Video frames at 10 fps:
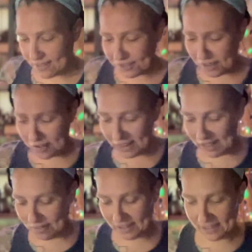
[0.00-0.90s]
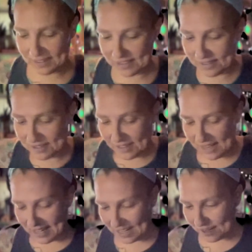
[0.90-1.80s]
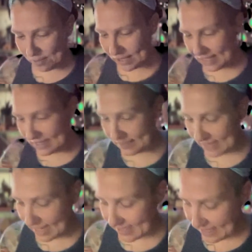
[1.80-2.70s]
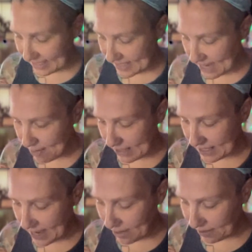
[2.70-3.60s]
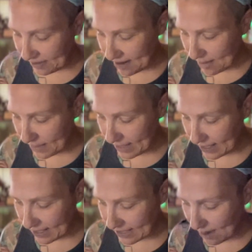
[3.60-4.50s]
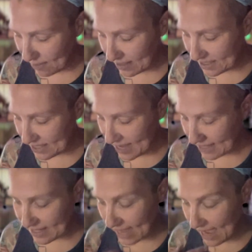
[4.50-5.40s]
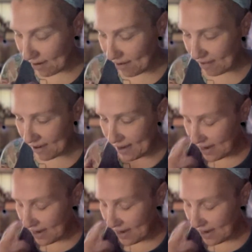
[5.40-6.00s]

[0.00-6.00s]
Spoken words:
So I went a little. What did it say? Did it say retail therapy? Is that what it said? Because I don't